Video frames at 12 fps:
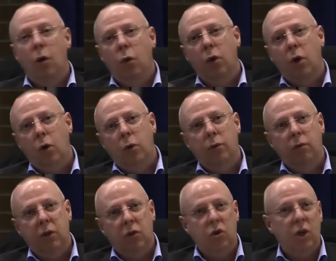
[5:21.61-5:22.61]
or go to a
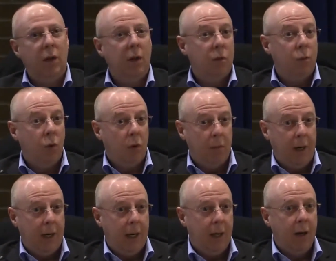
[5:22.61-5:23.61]
research ethics board
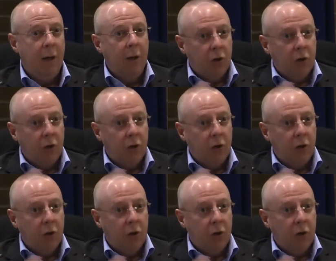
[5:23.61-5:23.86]
meeting.